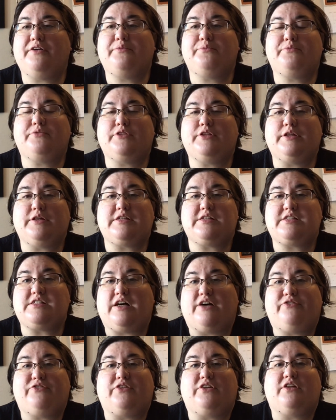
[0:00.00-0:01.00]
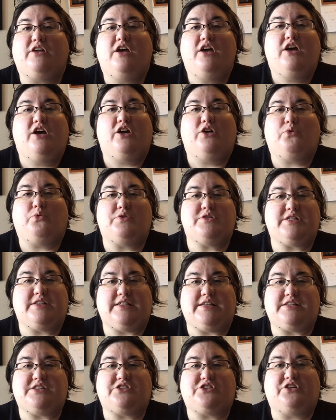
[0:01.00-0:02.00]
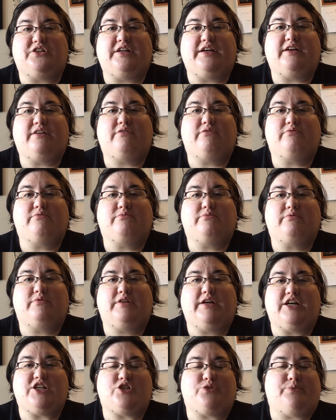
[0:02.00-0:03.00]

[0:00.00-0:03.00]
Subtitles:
the stuff, and it wasn't necessarily catching my